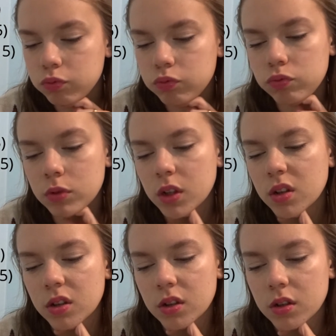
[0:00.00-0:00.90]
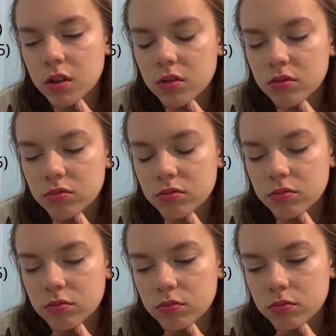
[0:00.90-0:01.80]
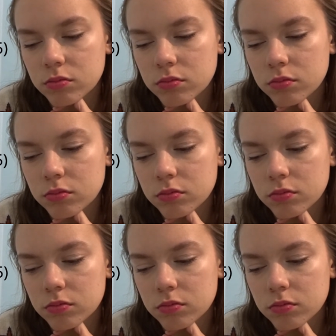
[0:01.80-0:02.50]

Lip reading: (no one is talking)